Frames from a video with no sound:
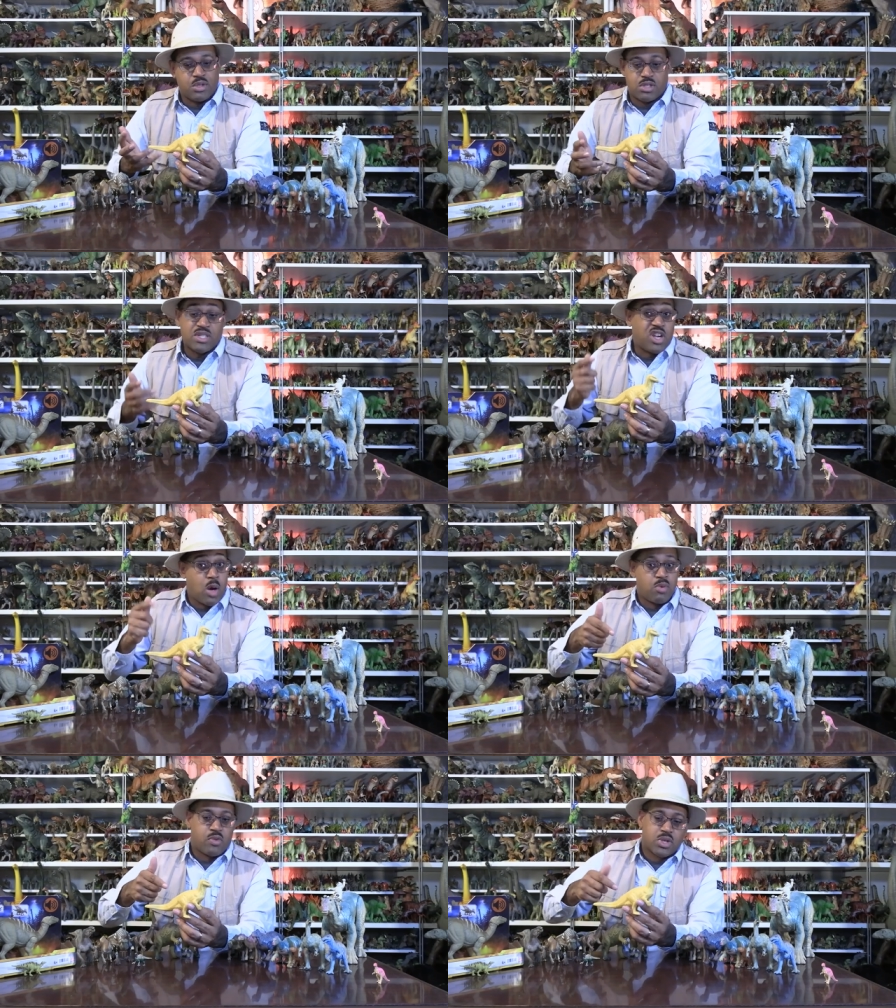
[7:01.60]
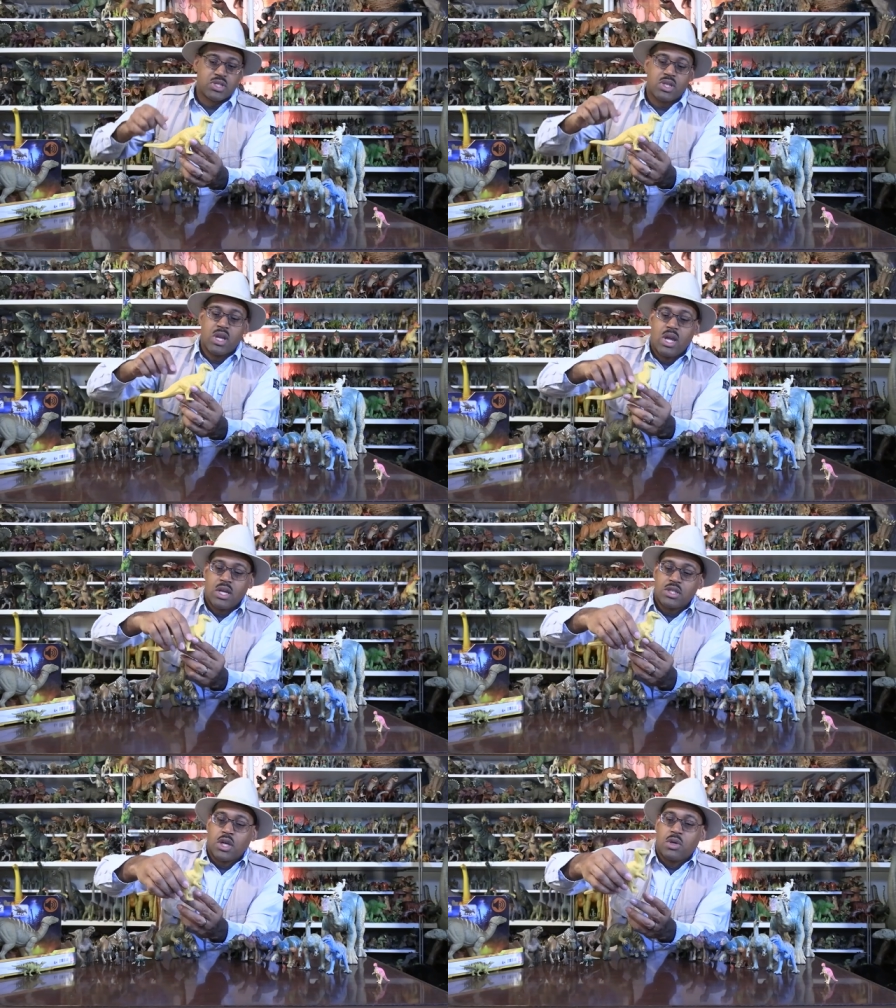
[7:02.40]
usually, especially herbivores.
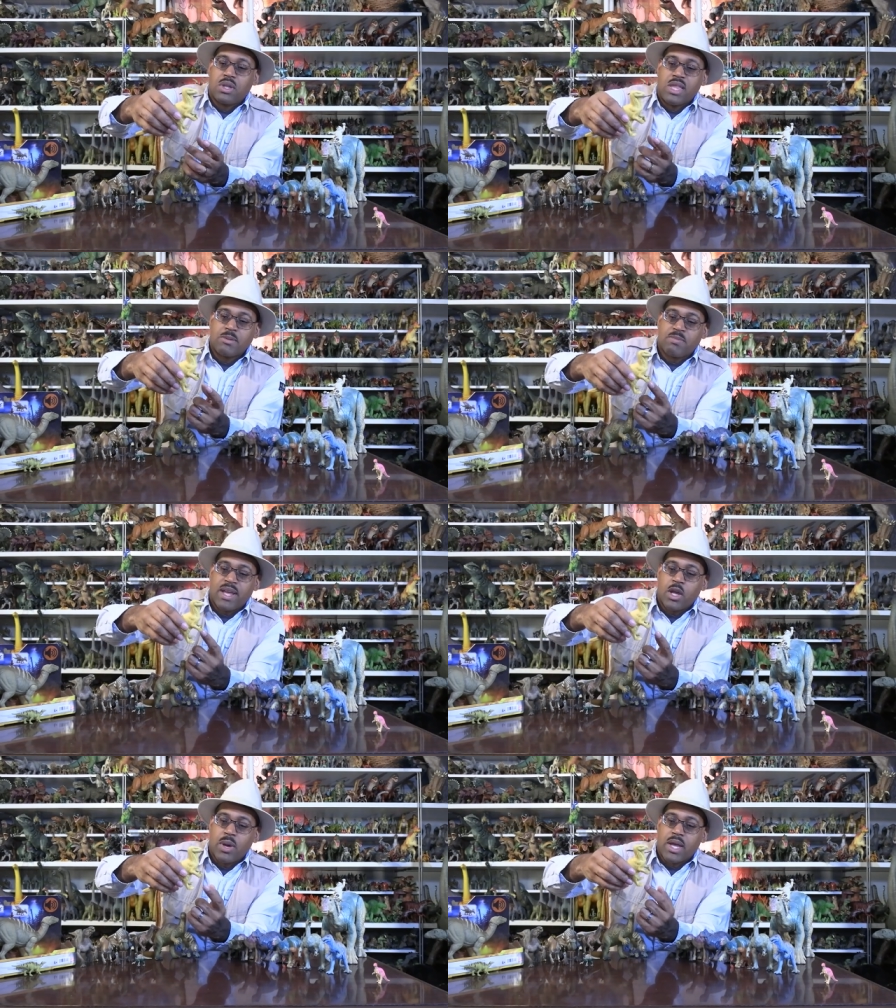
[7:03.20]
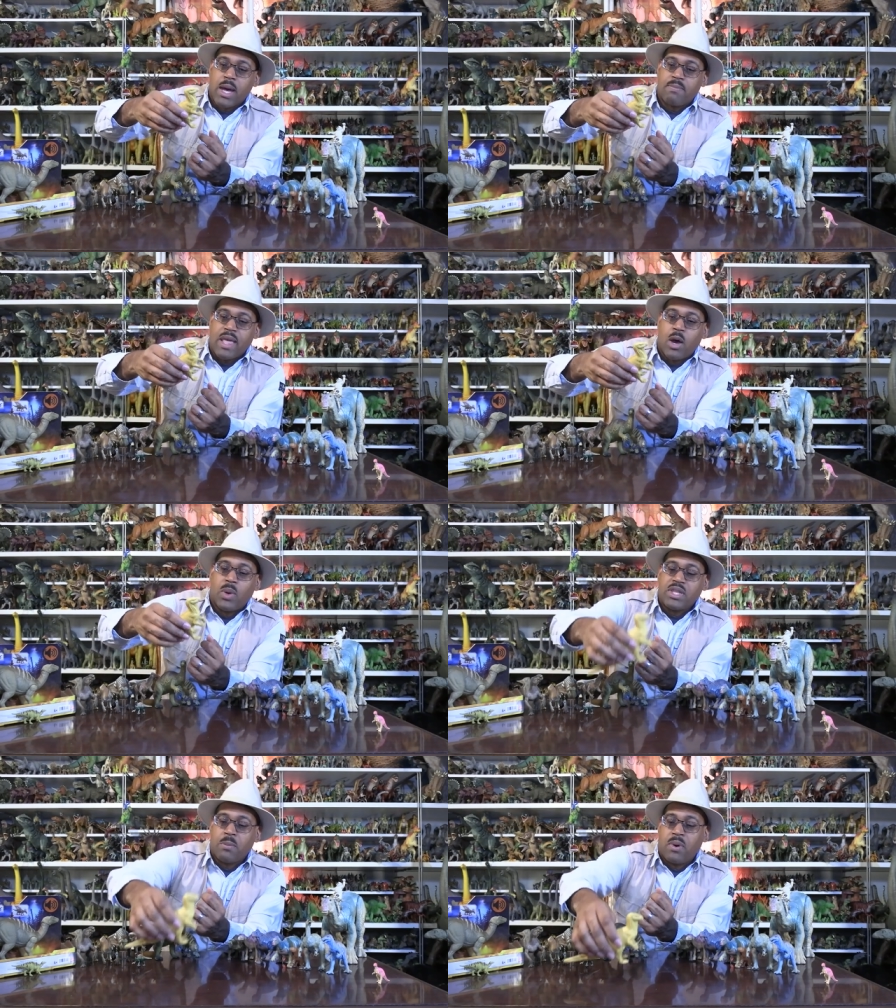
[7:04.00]
So the thumb spike going up. Now,
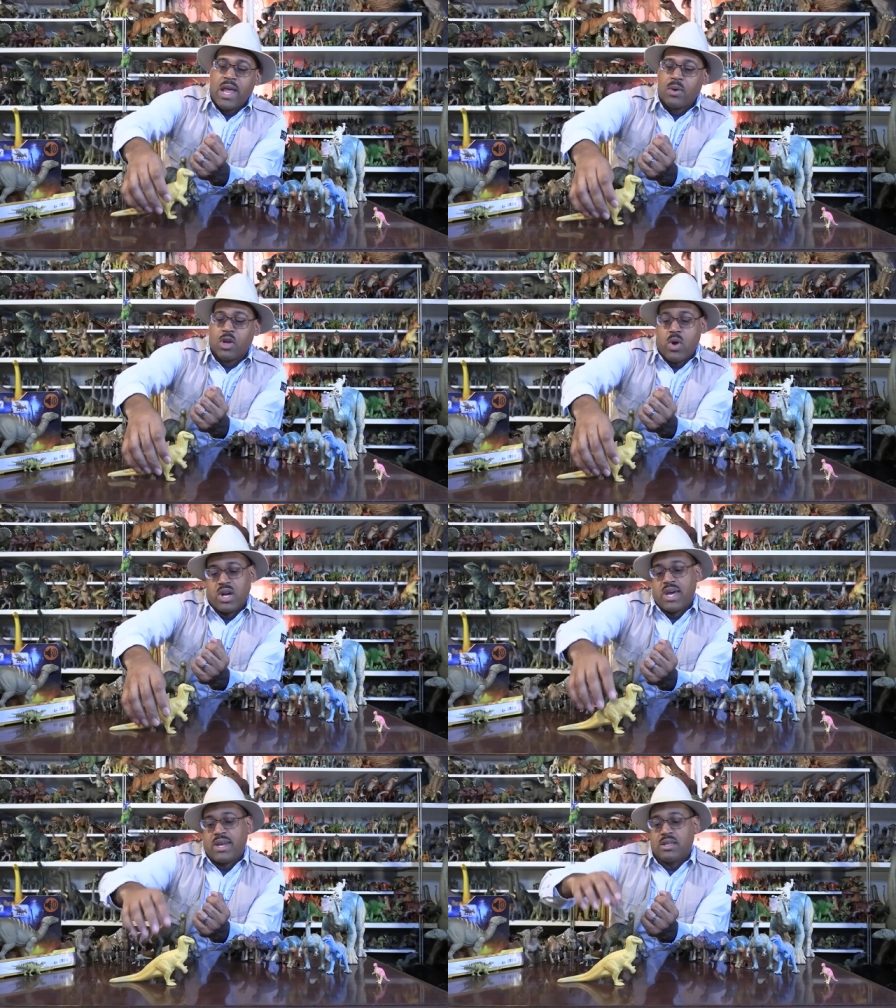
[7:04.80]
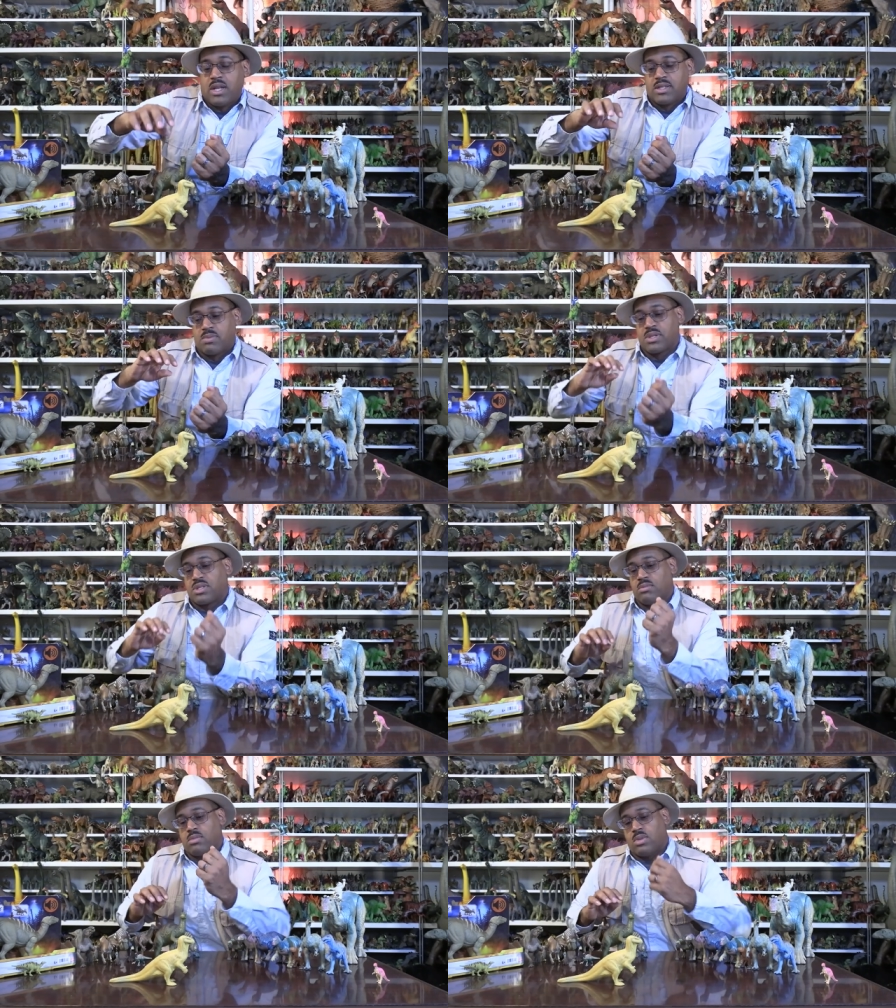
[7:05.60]
one thing to point out with iguanodon, it's
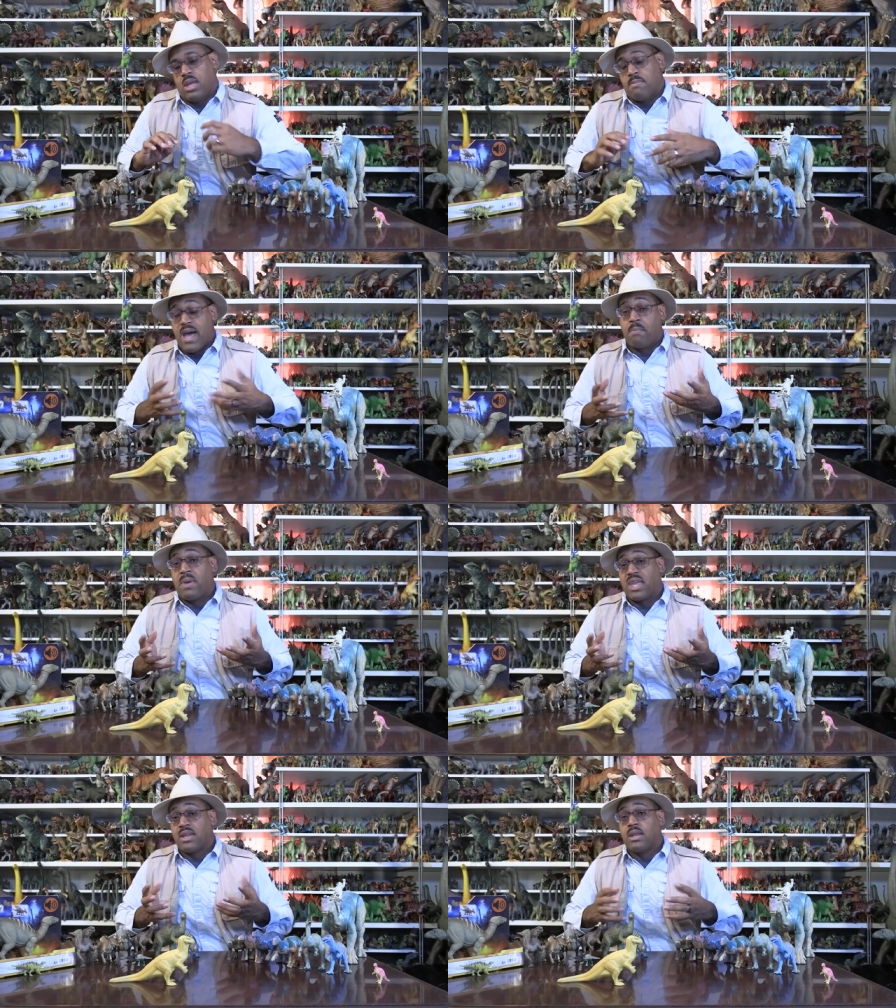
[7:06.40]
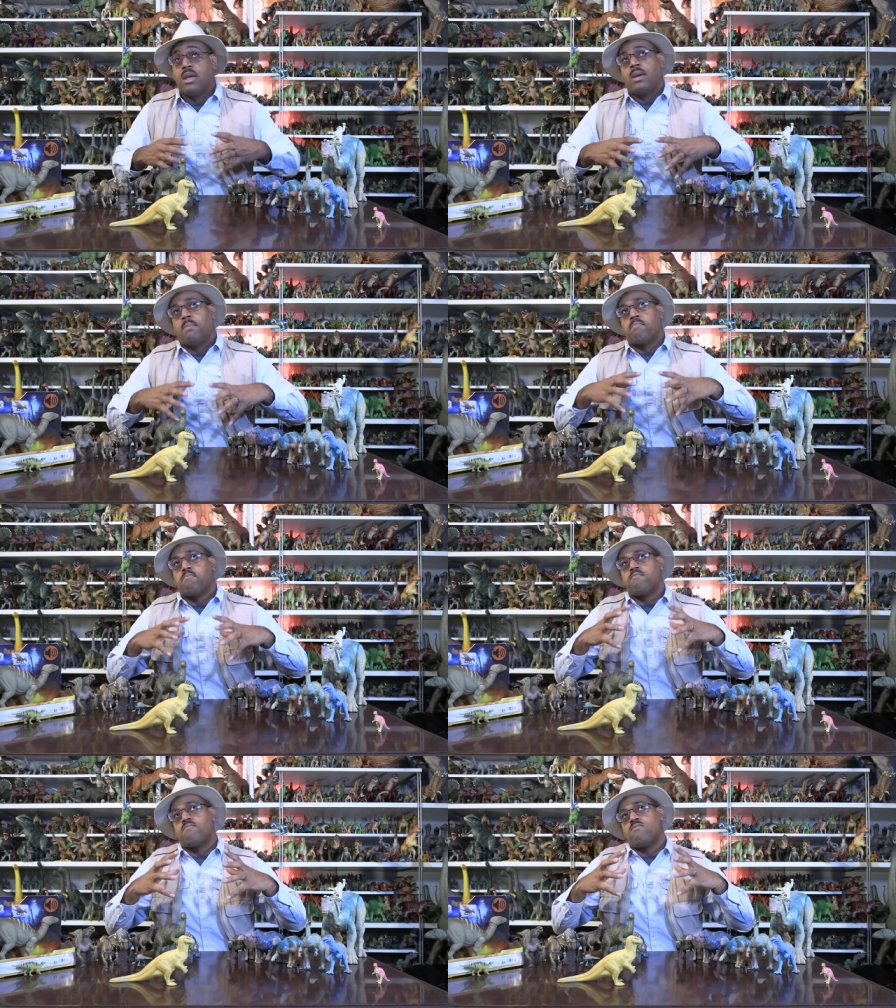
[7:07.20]
most, in my opinion,
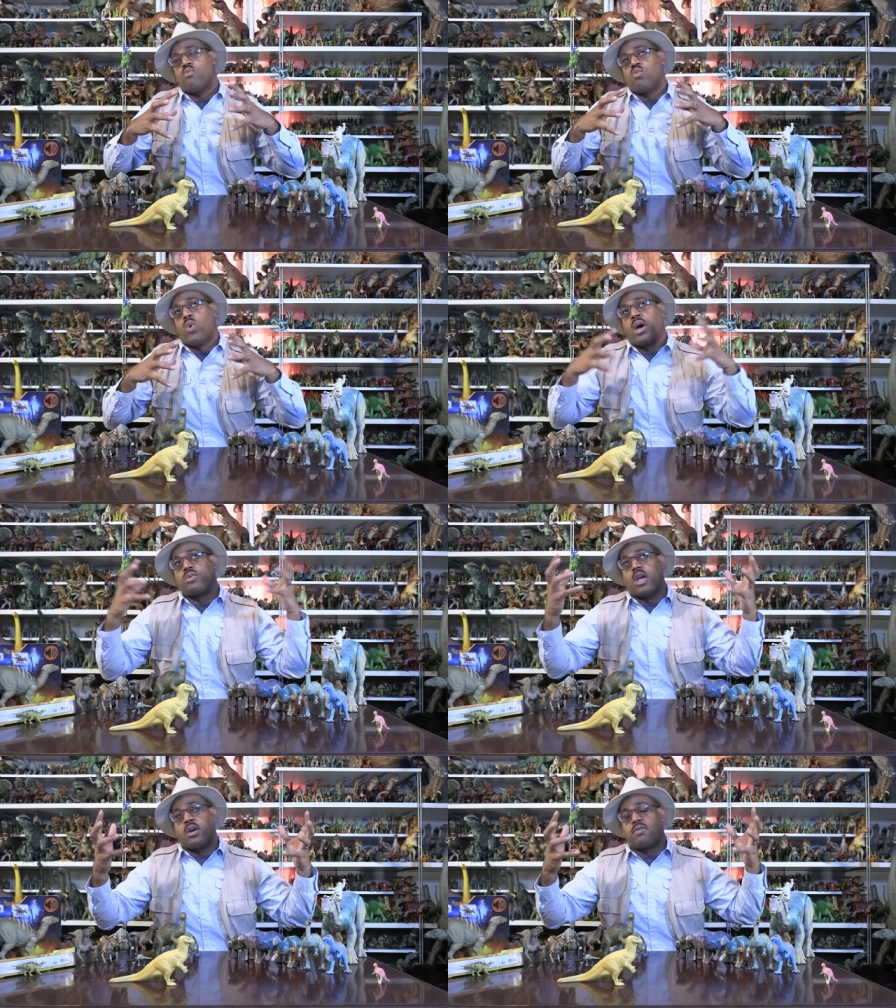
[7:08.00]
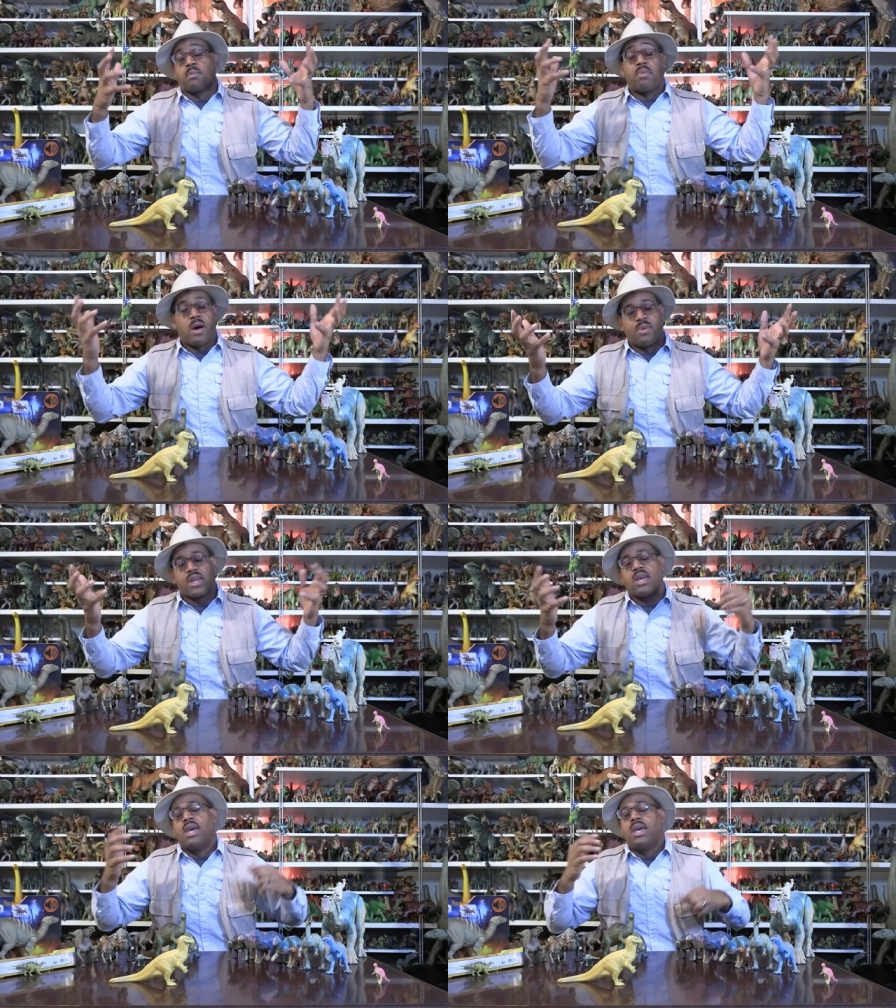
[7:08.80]
well known for the public